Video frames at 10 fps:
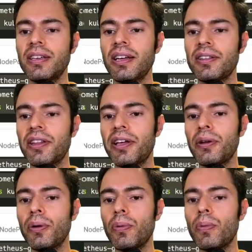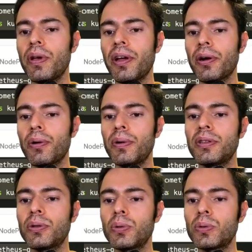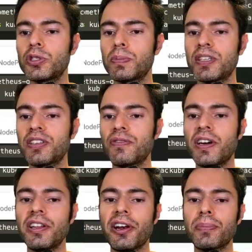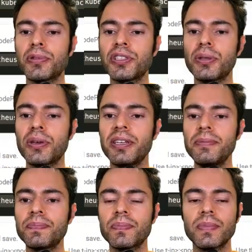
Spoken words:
and then we are going to specify the repository.